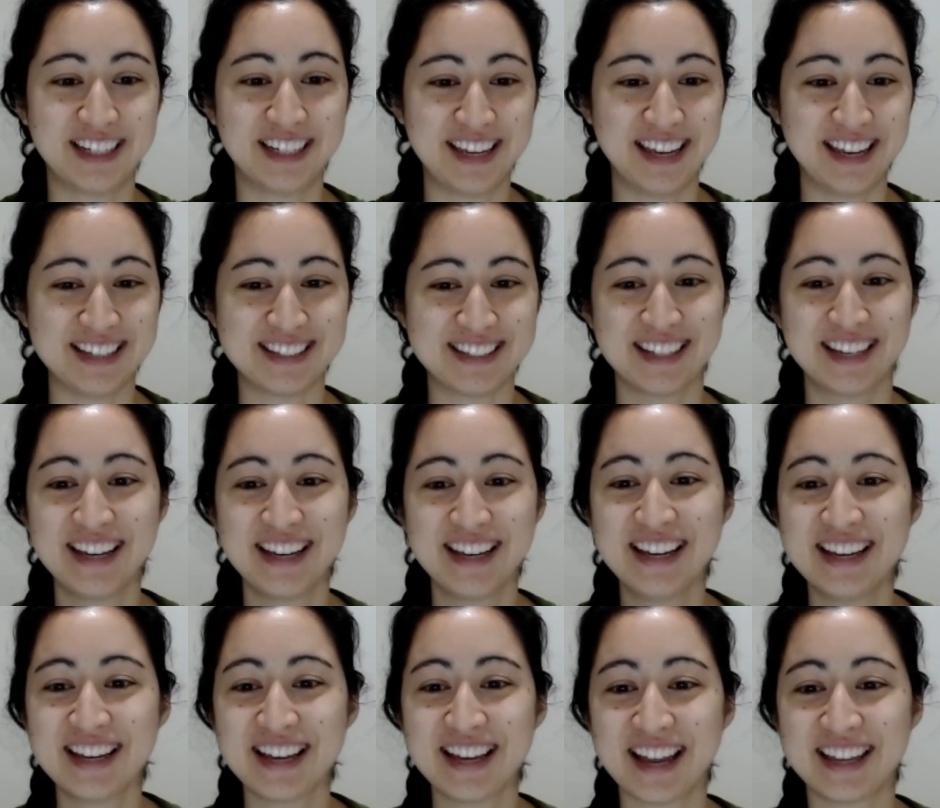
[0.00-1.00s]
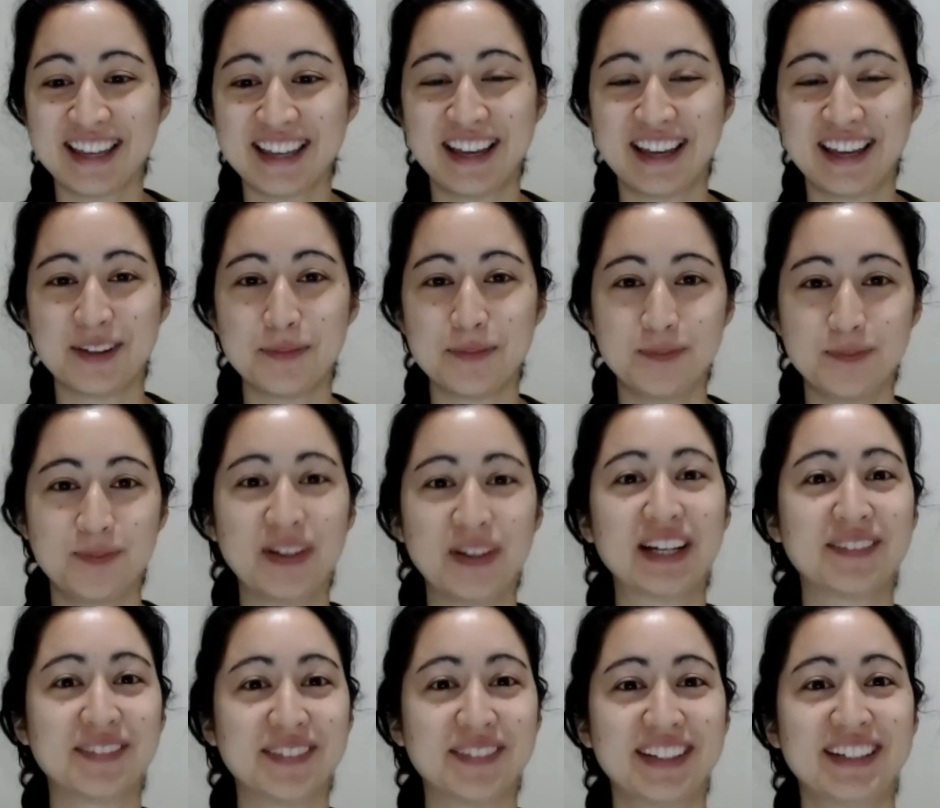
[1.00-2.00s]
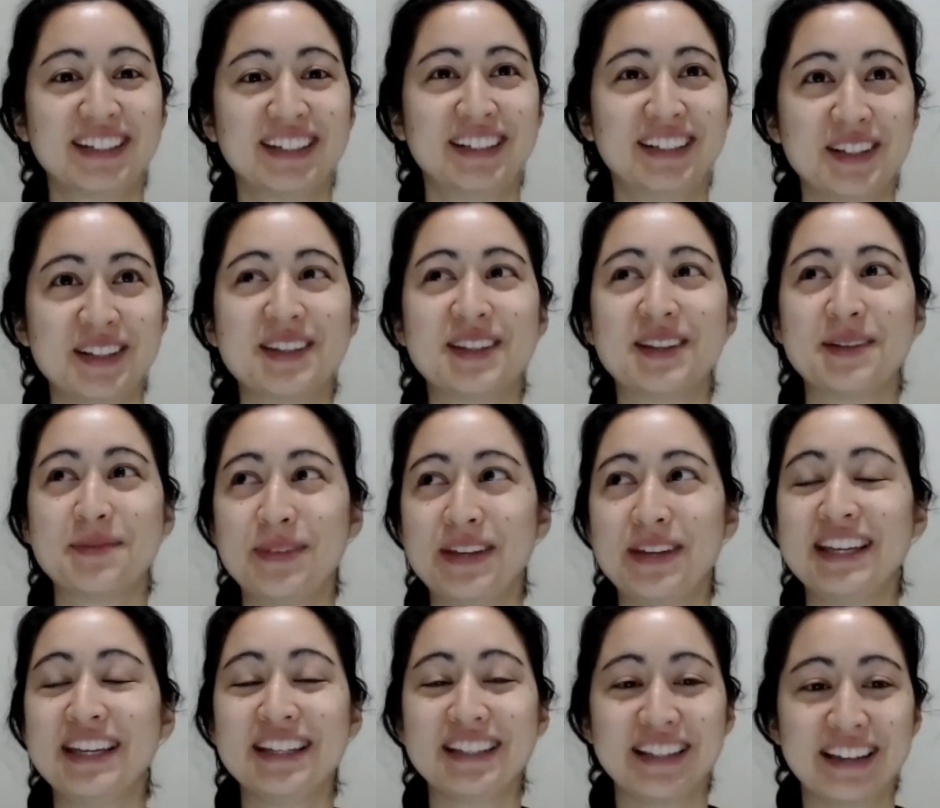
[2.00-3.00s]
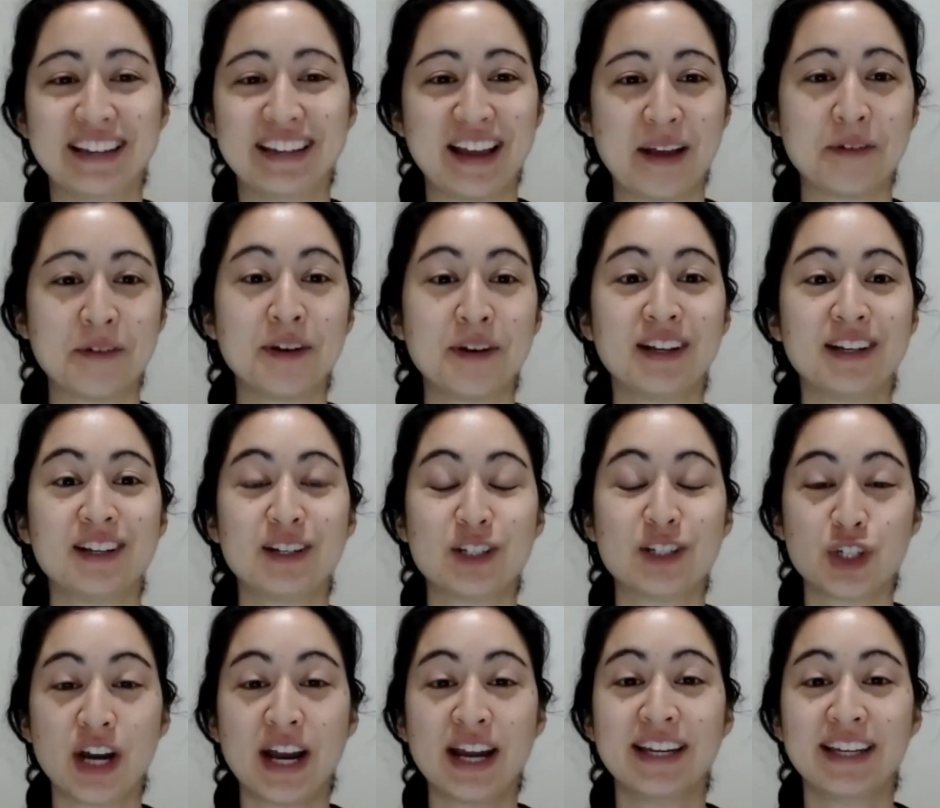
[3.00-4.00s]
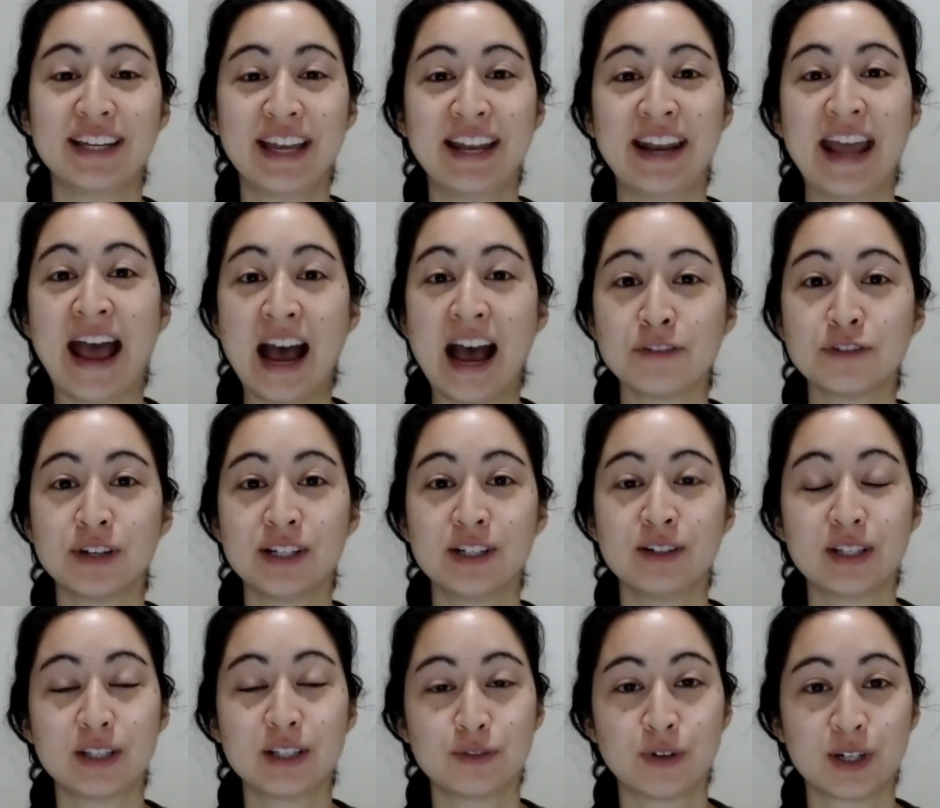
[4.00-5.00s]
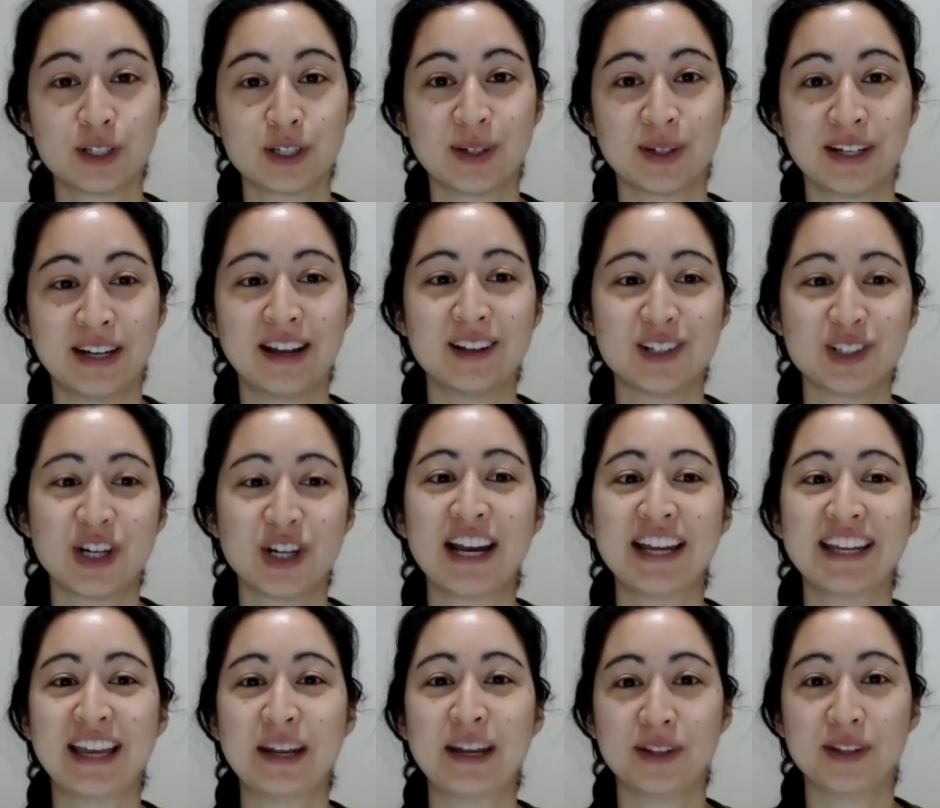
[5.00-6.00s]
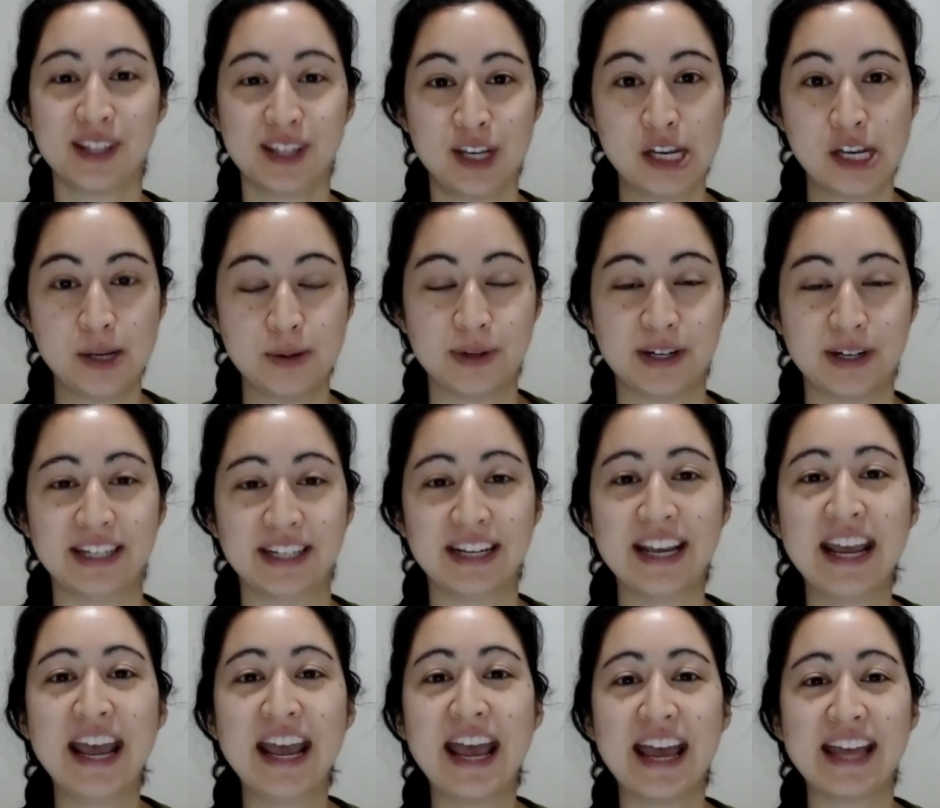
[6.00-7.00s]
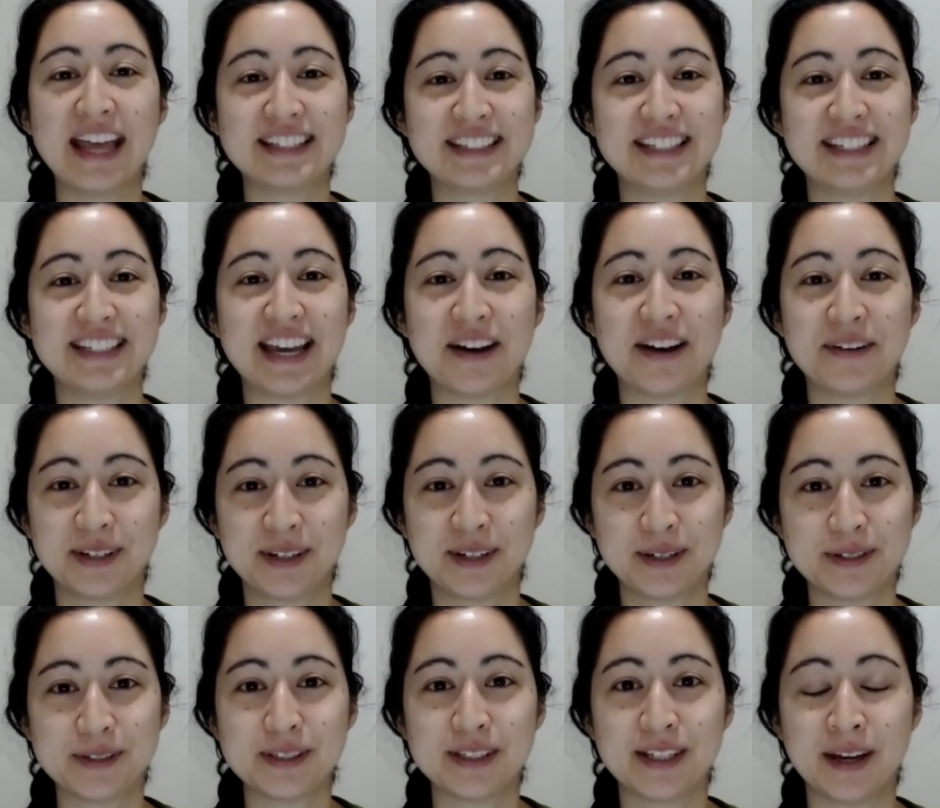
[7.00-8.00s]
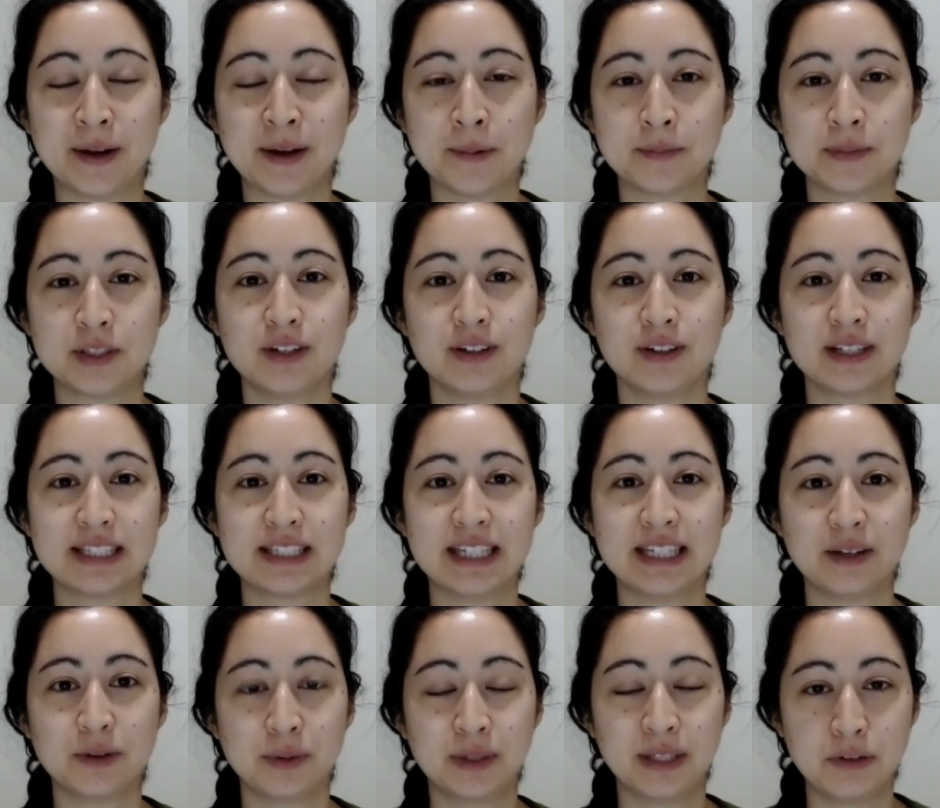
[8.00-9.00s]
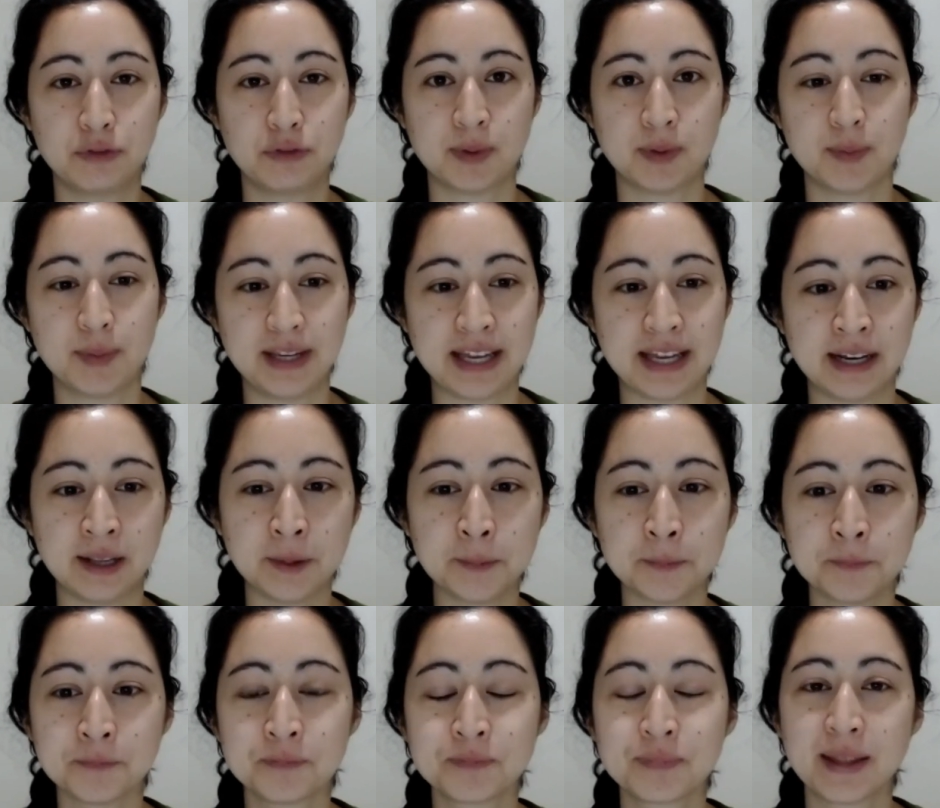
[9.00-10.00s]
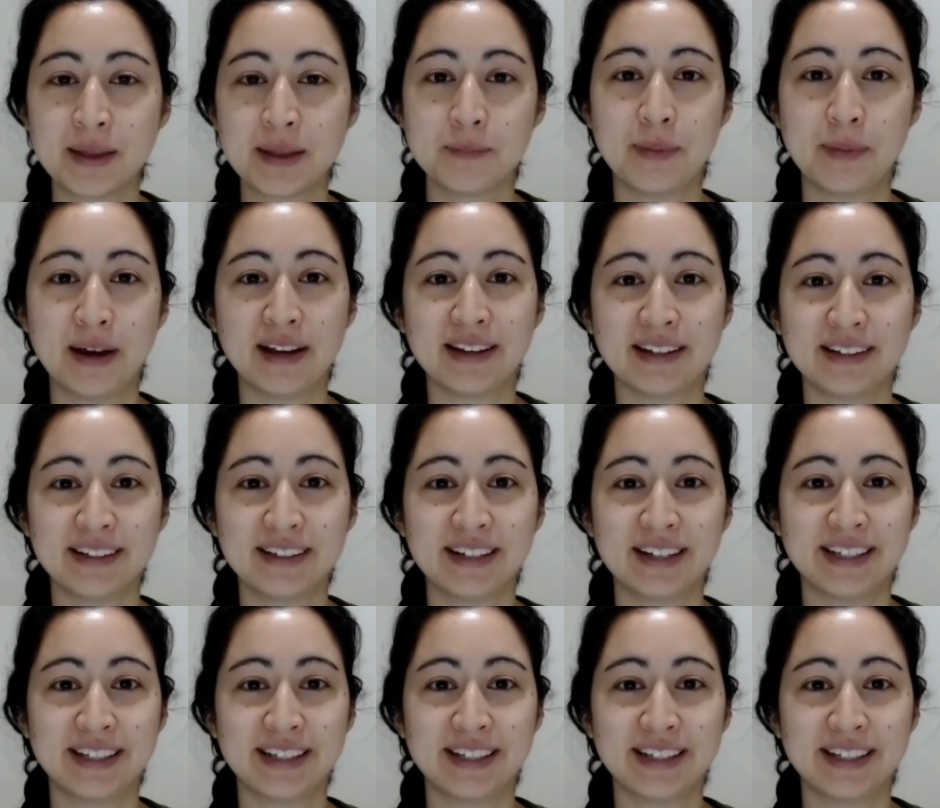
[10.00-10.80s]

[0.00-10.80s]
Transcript: case I can't pick up the beat. Like, I'm going to try again after I do this first one. I'll try again with a new one and see how it goes, so you can see it really from the beginning. But